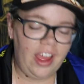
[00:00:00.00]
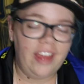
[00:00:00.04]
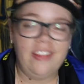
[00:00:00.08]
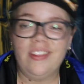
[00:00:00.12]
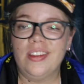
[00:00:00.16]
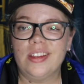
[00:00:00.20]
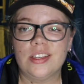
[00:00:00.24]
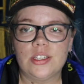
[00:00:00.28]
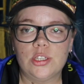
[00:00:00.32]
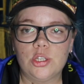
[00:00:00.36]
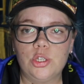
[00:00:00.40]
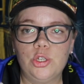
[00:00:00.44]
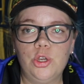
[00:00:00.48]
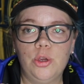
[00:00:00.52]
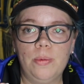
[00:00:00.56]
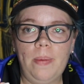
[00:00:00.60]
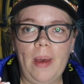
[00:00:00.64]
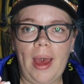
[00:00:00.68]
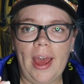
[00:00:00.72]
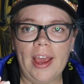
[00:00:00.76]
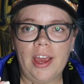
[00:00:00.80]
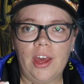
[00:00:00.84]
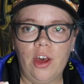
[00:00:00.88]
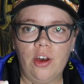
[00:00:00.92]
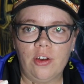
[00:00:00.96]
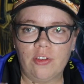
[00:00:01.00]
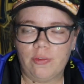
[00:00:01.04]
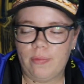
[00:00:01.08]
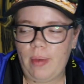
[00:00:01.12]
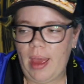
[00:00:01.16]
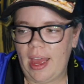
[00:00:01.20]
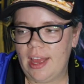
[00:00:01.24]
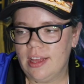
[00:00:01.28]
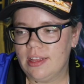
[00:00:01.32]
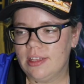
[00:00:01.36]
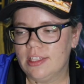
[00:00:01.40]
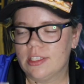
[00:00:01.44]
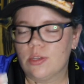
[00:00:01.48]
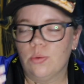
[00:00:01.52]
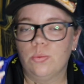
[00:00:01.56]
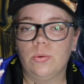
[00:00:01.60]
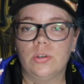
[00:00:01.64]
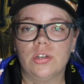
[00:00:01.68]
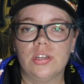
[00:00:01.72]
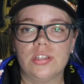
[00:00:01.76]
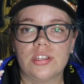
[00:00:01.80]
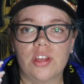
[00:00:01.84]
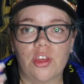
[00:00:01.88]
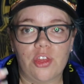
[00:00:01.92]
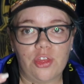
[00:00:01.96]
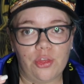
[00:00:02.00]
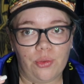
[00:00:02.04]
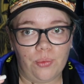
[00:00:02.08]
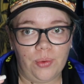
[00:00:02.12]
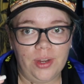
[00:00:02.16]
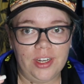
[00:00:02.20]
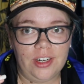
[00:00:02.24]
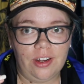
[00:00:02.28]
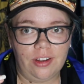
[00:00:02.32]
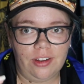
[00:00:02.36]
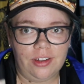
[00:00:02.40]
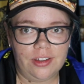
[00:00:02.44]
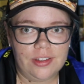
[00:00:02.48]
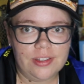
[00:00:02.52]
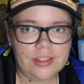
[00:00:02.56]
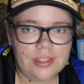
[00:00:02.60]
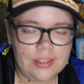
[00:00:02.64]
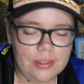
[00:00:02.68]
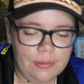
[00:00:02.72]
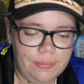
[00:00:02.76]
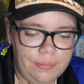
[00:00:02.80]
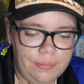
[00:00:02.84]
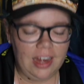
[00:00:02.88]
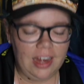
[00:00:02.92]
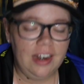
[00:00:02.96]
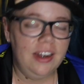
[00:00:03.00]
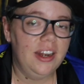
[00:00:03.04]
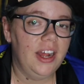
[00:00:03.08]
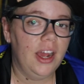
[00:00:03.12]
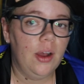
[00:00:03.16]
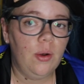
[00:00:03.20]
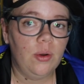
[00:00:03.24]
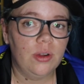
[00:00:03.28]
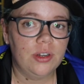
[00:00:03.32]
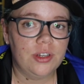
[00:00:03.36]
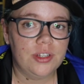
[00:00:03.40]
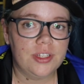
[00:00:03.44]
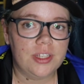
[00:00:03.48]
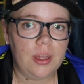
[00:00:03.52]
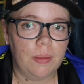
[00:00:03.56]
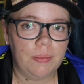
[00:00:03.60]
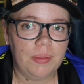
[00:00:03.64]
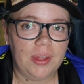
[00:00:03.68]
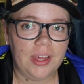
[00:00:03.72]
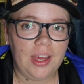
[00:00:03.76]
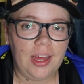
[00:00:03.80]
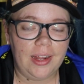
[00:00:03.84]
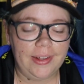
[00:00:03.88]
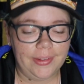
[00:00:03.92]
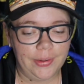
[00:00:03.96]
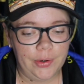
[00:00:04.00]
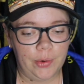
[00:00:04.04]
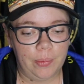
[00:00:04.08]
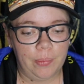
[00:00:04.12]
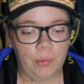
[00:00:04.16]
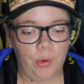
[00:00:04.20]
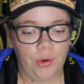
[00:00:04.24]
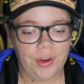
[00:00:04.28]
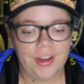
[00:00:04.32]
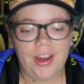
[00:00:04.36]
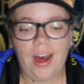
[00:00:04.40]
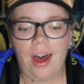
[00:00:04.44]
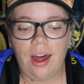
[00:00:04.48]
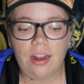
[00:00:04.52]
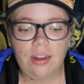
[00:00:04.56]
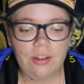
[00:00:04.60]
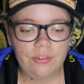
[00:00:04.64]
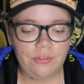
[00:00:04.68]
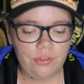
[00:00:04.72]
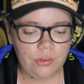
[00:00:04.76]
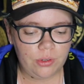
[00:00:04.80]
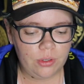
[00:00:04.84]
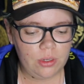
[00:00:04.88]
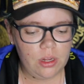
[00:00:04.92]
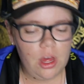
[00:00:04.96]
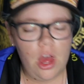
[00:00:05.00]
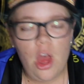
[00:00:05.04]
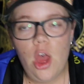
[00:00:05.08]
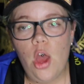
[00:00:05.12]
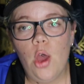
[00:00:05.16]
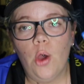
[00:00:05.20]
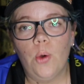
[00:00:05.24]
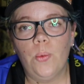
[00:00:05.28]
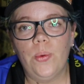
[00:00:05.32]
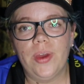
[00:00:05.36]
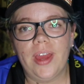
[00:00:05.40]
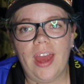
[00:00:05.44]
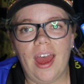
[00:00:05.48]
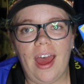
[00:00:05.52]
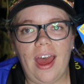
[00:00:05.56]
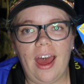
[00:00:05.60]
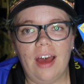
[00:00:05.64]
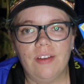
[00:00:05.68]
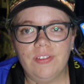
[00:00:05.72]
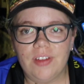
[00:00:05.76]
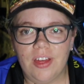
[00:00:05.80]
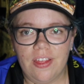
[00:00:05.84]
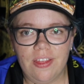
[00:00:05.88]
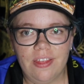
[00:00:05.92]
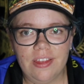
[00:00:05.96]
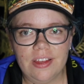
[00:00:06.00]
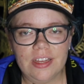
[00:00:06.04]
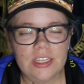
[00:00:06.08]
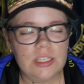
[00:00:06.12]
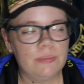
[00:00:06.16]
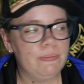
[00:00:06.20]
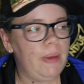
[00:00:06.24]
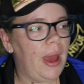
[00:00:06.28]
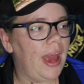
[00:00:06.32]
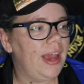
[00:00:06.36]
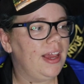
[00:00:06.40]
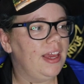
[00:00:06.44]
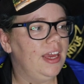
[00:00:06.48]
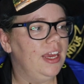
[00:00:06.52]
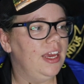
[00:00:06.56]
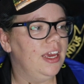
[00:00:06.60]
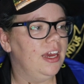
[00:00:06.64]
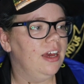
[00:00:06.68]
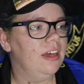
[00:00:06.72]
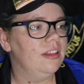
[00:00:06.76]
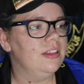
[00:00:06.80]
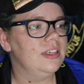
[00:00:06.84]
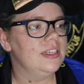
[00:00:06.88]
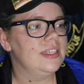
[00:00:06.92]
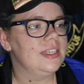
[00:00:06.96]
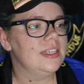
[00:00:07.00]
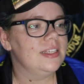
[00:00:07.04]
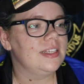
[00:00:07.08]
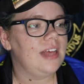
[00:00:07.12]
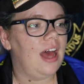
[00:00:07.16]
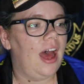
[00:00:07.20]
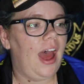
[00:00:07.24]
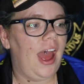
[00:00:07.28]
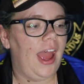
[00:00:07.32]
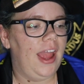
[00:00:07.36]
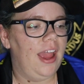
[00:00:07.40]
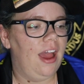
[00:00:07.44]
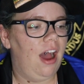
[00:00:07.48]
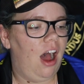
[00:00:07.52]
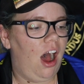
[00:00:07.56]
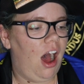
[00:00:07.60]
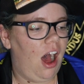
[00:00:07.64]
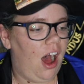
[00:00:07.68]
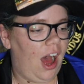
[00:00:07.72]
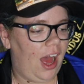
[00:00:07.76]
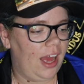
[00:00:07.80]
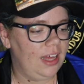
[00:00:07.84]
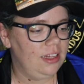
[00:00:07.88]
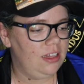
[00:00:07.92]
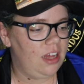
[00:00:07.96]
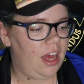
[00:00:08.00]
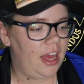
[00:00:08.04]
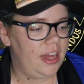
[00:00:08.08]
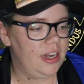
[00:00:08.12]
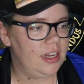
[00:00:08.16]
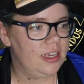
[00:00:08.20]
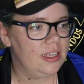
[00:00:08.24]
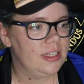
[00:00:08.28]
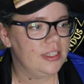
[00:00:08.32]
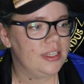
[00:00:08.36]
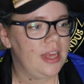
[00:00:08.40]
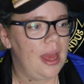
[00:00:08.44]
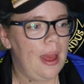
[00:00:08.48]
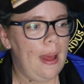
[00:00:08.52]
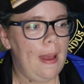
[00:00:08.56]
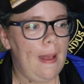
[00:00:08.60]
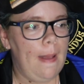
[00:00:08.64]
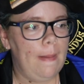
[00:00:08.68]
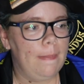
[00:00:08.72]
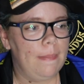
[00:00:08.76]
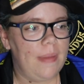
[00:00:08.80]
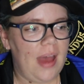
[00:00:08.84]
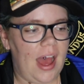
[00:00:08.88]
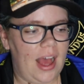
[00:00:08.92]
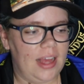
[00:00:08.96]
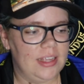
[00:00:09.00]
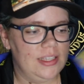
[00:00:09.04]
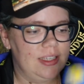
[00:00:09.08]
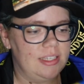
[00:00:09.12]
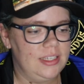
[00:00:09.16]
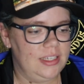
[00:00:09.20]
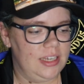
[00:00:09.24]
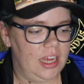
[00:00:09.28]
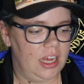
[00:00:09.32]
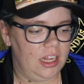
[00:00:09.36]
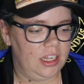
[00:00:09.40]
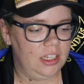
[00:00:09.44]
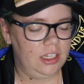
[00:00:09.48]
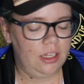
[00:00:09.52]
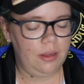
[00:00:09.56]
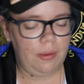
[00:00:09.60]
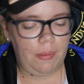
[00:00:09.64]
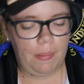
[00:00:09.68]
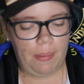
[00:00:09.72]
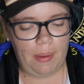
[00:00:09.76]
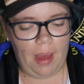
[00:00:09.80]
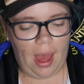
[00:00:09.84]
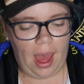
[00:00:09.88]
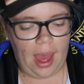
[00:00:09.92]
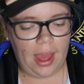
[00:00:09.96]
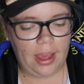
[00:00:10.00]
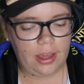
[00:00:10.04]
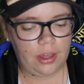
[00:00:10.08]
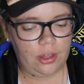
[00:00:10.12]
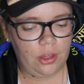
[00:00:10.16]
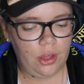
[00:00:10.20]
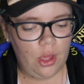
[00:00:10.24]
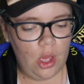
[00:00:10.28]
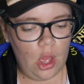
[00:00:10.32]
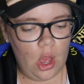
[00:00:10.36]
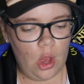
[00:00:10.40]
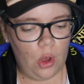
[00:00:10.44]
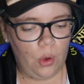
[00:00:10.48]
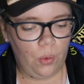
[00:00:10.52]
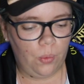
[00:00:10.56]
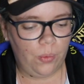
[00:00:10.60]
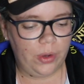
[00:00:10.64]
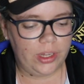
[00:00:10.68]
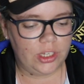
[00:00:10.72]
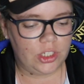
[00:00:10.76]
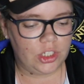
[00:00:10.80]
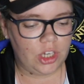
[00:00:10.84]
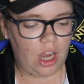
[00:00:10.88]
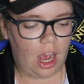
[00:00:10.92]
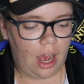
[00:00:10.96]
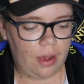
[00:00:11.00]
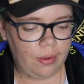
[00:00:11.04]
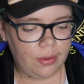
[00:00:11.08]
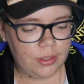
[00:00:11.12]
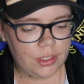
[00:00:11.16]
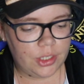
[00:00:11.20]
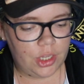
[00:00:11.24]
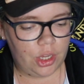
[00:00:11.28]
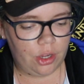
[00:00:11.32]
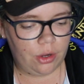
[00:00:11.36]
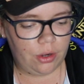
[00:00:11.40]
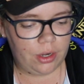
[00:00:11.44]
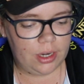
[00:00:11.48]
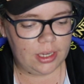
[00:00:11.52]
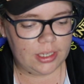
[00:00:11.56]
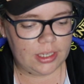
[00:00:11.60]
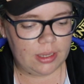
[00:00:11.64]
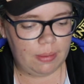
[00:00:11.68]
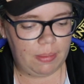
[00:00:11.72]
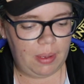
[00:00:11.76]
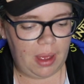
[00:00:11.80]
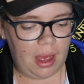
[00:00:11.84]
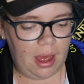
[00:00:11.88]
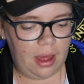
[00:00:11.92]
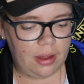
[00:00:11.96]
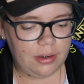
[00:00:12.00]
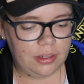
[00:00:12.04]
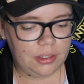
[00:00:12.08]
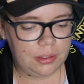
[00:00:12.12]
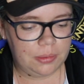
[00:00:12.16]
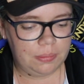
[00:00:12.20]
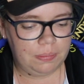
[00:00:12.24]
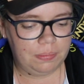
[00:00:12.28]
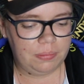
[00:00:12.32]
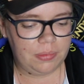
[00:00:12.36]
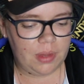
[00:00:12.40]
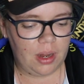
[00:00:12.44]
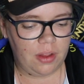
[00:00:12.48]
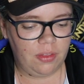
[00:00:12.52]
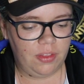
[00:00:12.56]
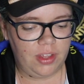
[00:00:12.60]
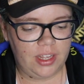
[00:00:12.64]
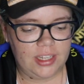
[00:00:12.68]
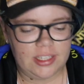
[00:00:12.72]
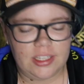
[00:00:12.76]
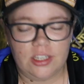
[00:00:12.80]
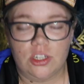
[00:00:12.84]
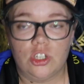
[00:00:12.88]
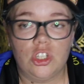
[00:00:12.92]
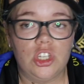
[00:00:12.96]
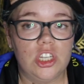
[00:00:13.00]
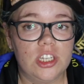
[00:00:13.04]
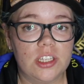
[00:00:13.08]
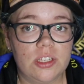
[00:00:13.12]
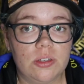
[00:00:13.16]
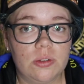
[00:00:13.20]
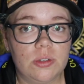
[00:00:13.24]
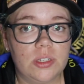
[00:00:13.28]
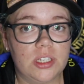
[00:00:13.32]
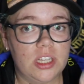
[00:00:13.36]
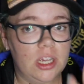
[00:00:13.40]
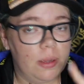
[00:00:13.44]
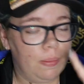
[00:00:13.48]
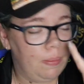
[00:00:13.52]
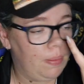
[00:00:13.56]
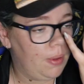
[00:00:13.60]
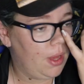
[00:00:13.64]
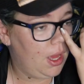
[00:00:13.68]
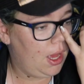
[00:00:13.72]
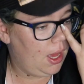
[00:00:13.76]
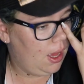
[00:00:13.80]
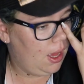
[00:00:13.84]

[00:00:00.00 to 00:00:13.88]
And this 2-pack of pens was $3. Now onto something a little more colourful. We have this pack here. This is a highlighters pastel pack, which I was curious about. These are chisel tip.